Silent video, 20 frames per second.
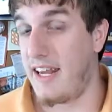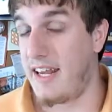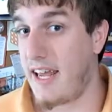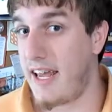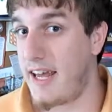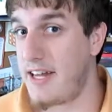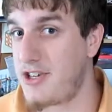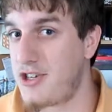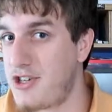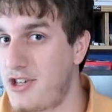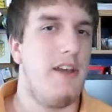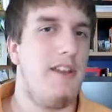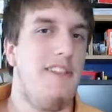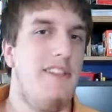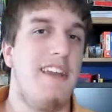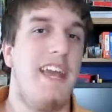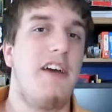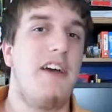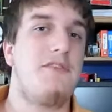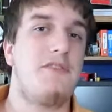hatch?
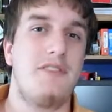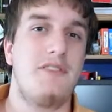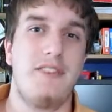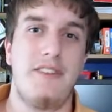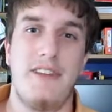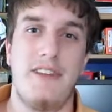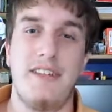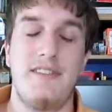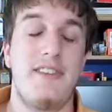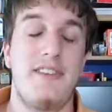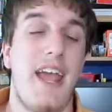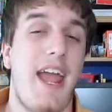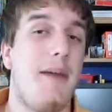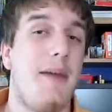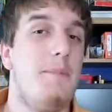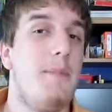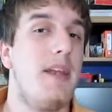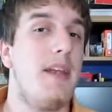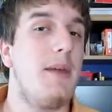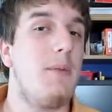The answers to this
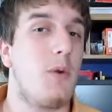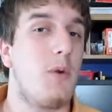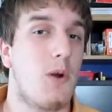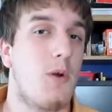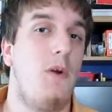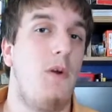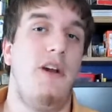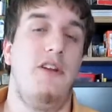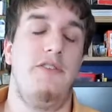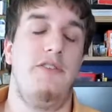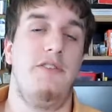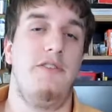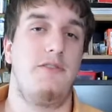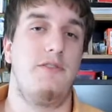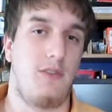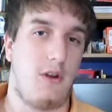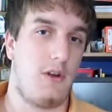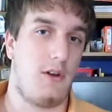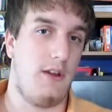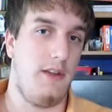and many more questions
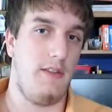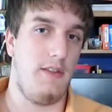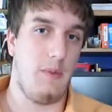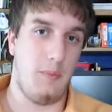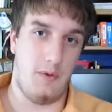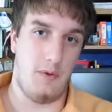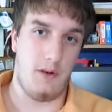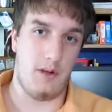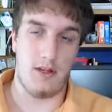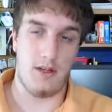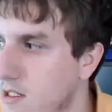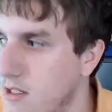are in the book.